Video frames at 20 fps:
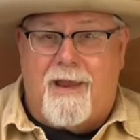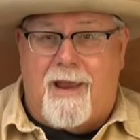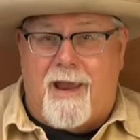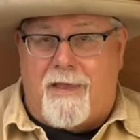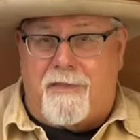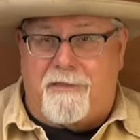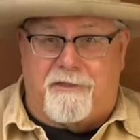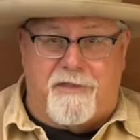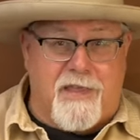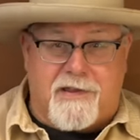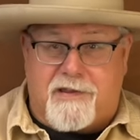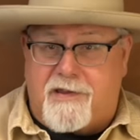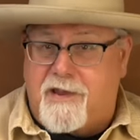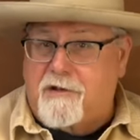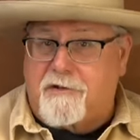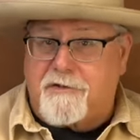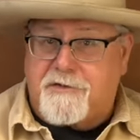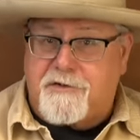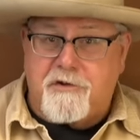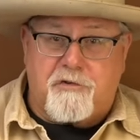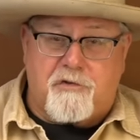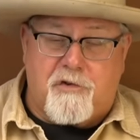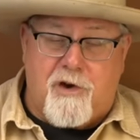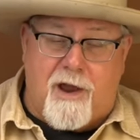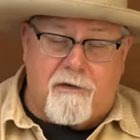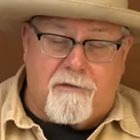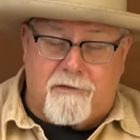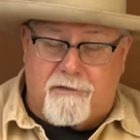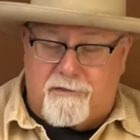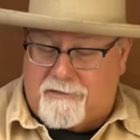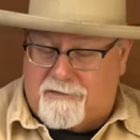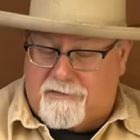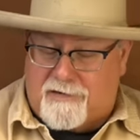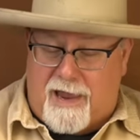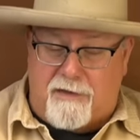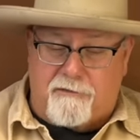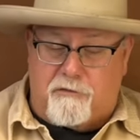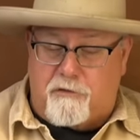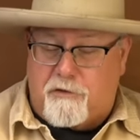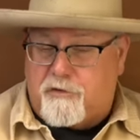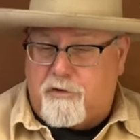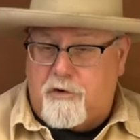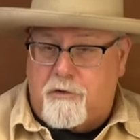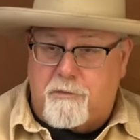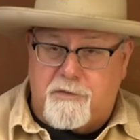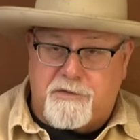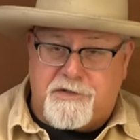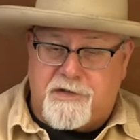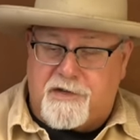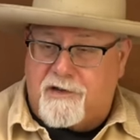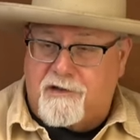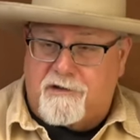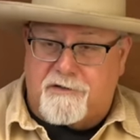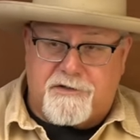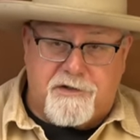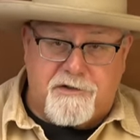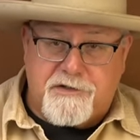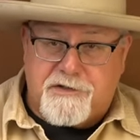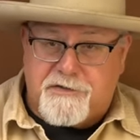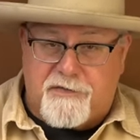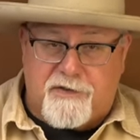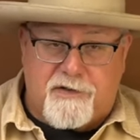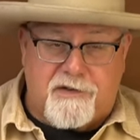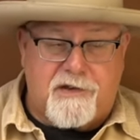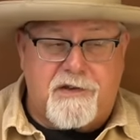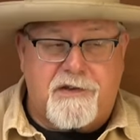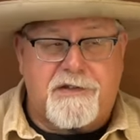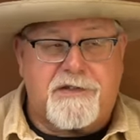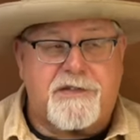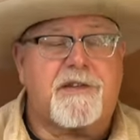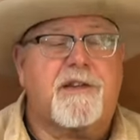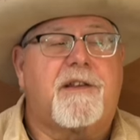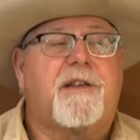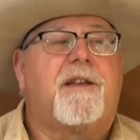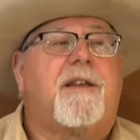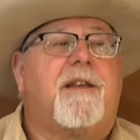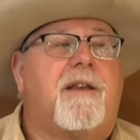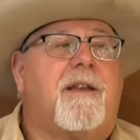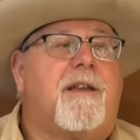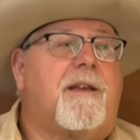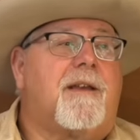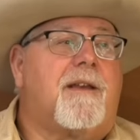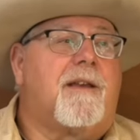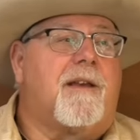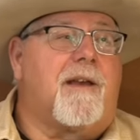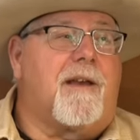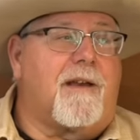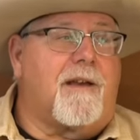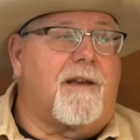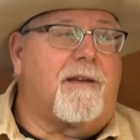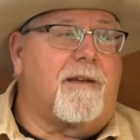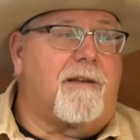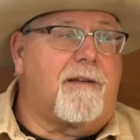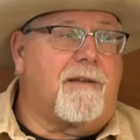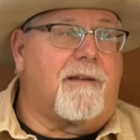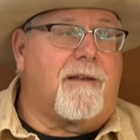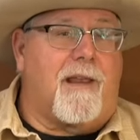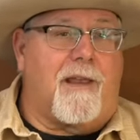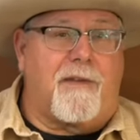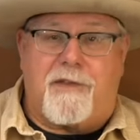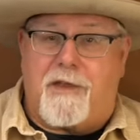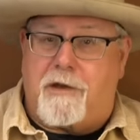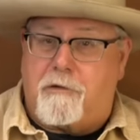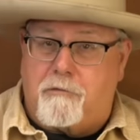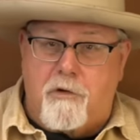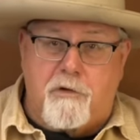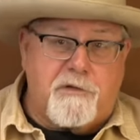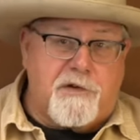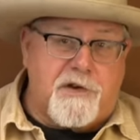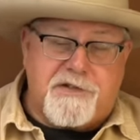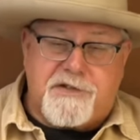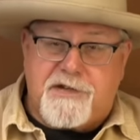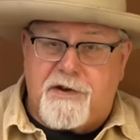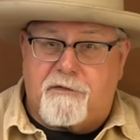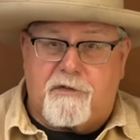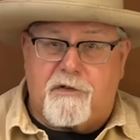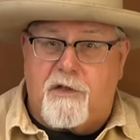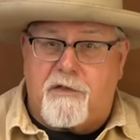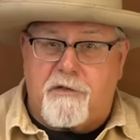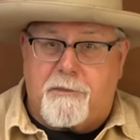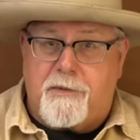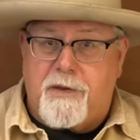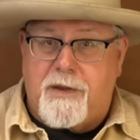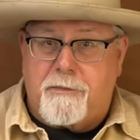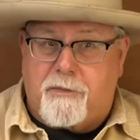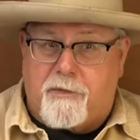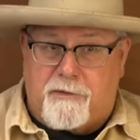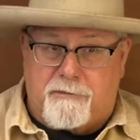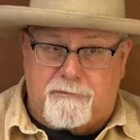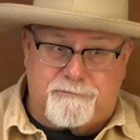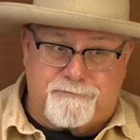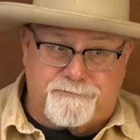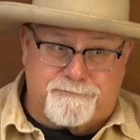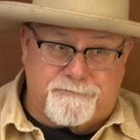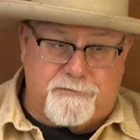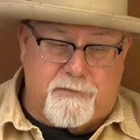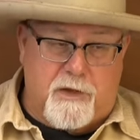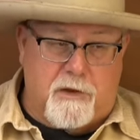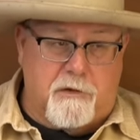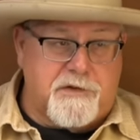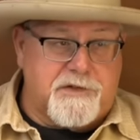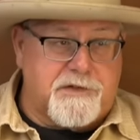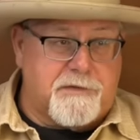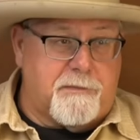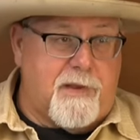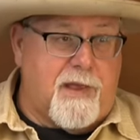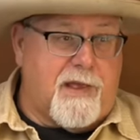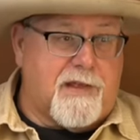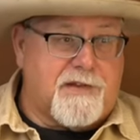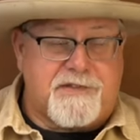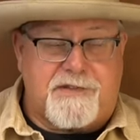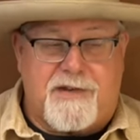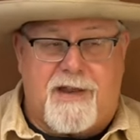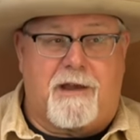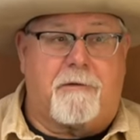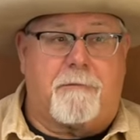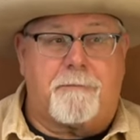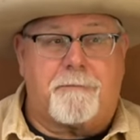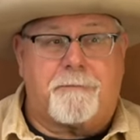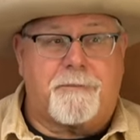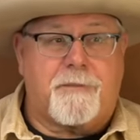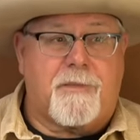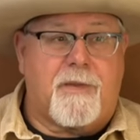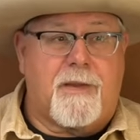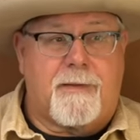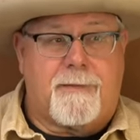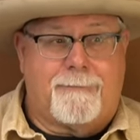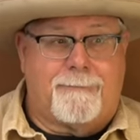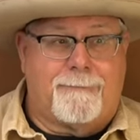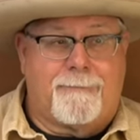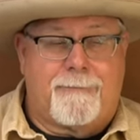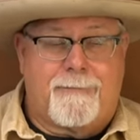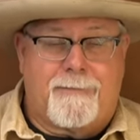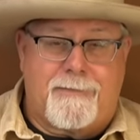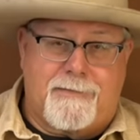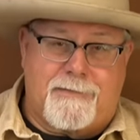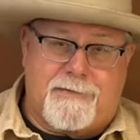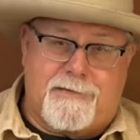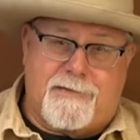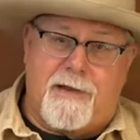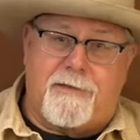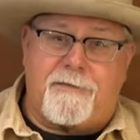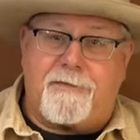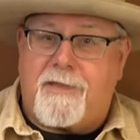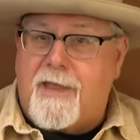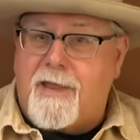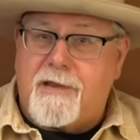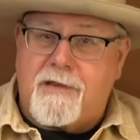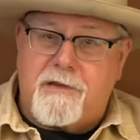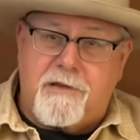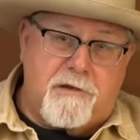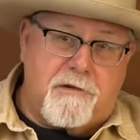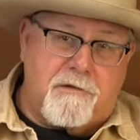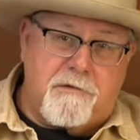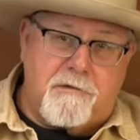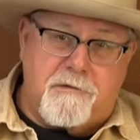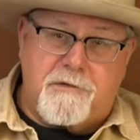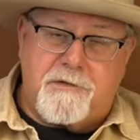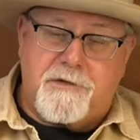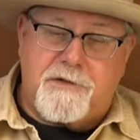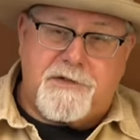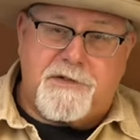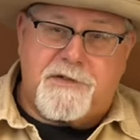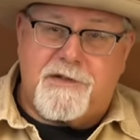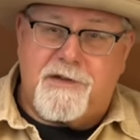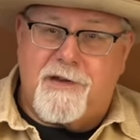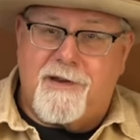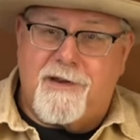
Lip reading: And they killed two cavalry troopers, they killed two civilians, and they wounded several other people. It was a mess. Now, did they use